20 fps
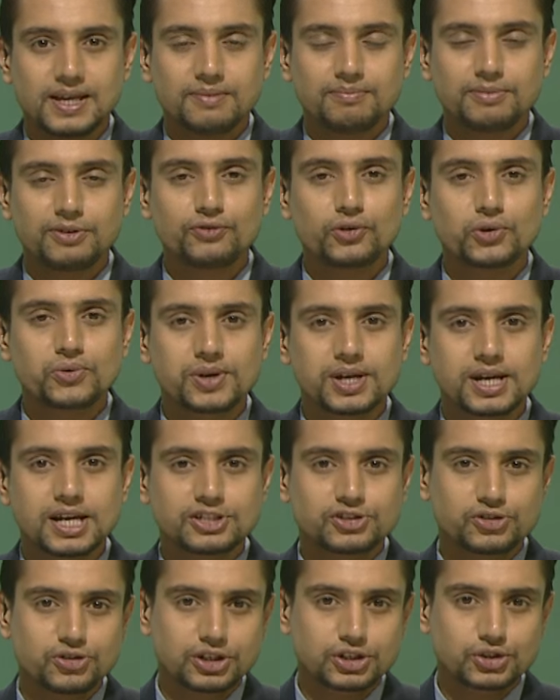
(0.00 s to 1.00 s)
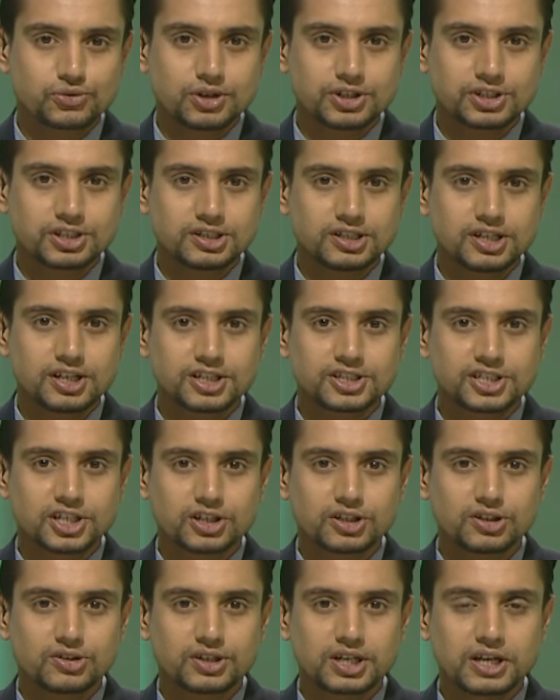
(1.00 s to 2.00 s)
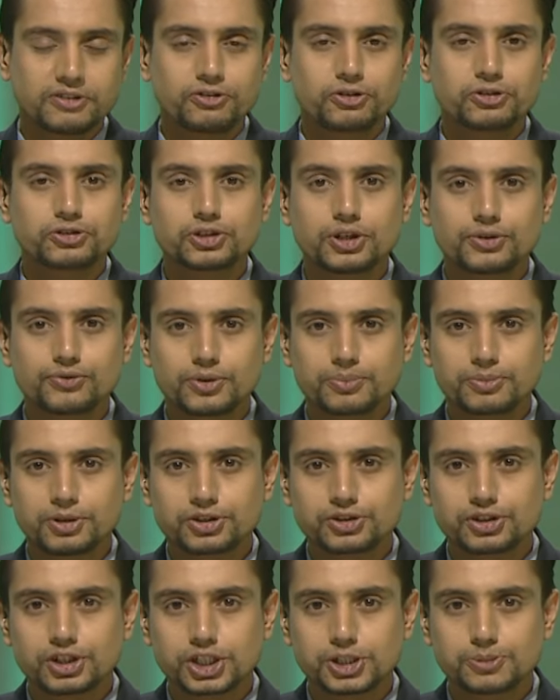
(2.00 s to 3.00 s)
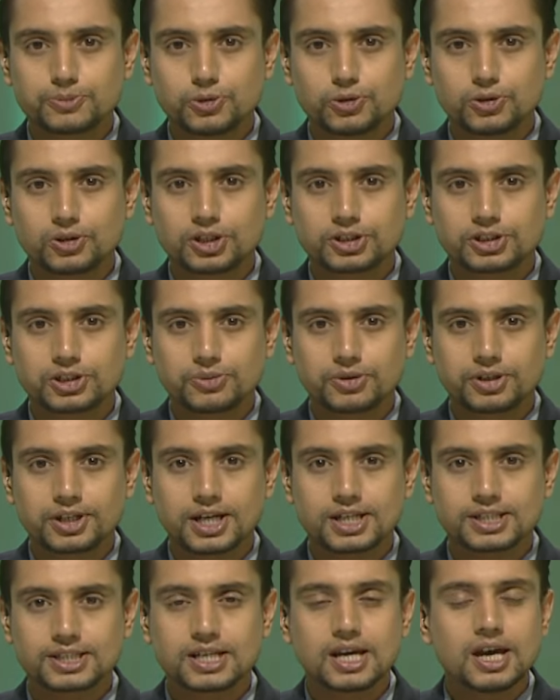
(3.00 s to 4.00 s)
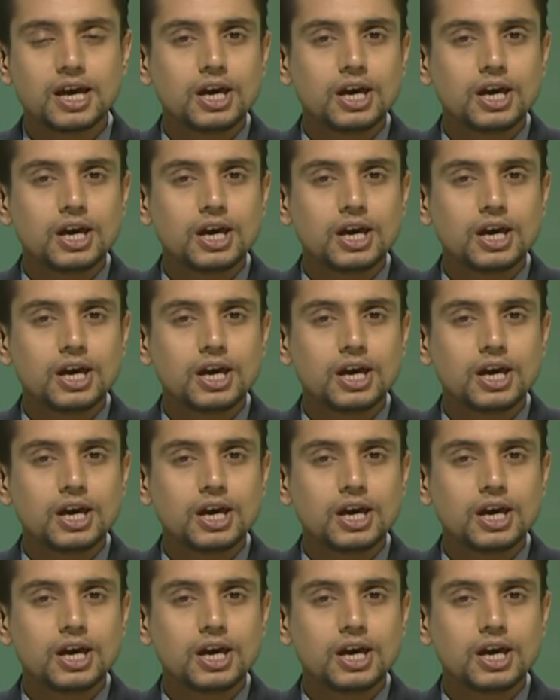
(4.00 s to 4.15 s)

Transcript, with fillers: before we ask today's question, let us take a look at the result from yesterday's poll. Yesterday, we asked,